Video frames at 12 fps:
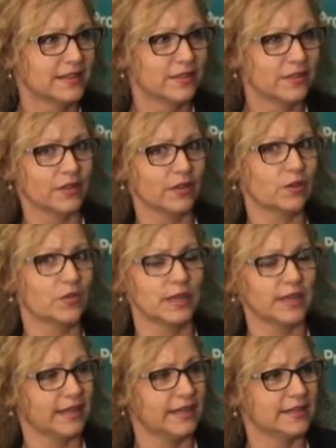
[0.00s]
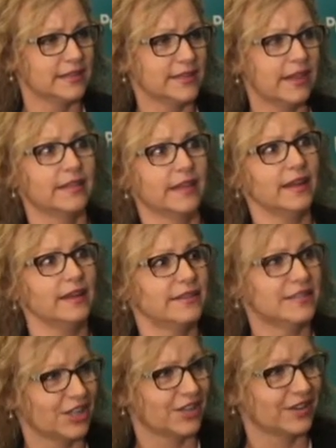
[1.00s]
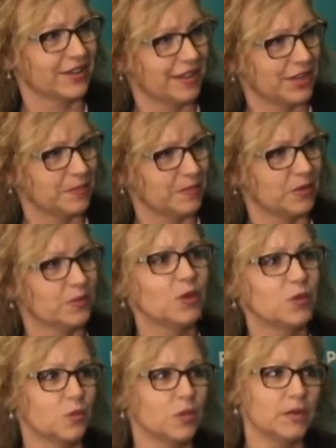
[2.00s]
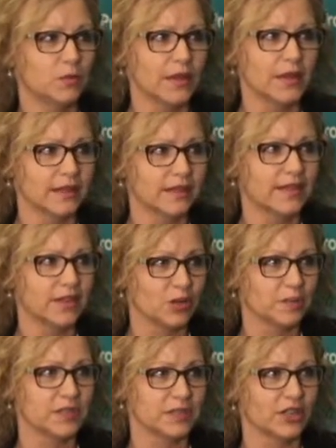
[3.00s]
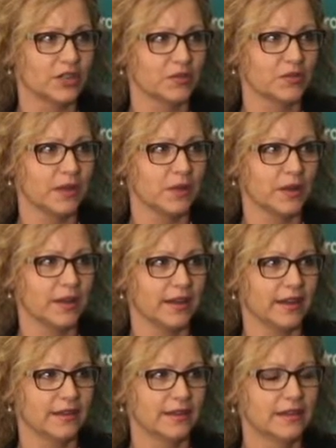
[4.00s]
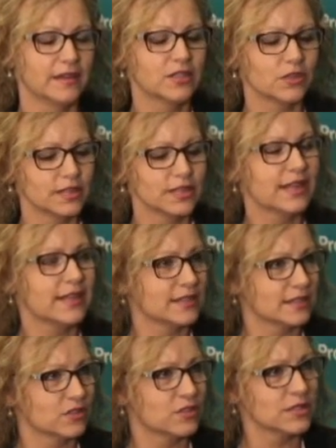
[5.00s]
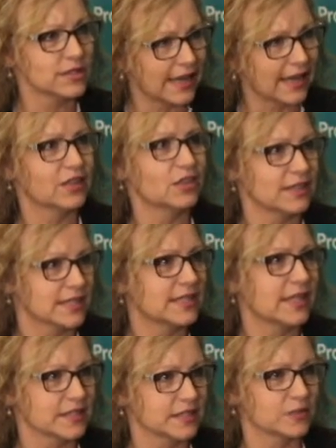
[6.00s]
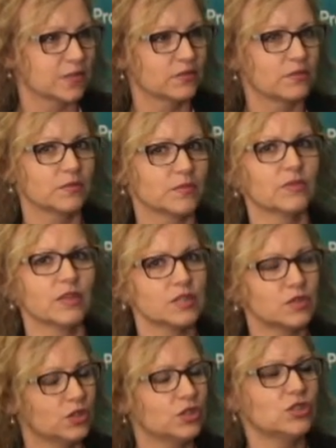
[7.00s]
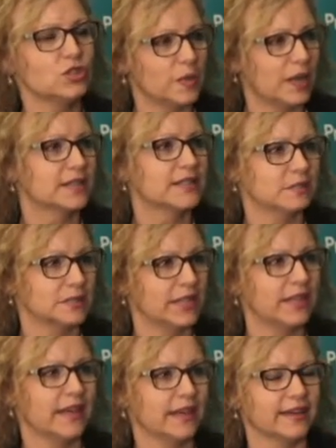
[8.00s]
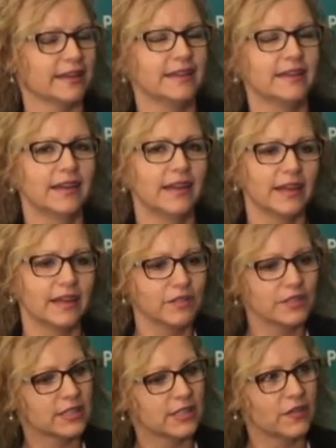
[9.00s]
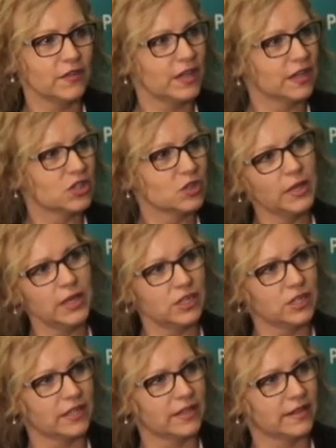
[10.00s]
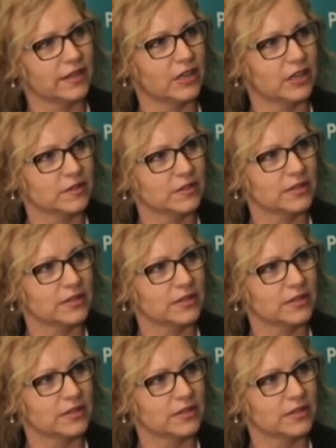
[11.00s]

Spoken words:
for the 3 days and then start therapy. We want to get therapy started right away. So do this accurate assessment as soon as you possibly can. And if there's any fluctuation in their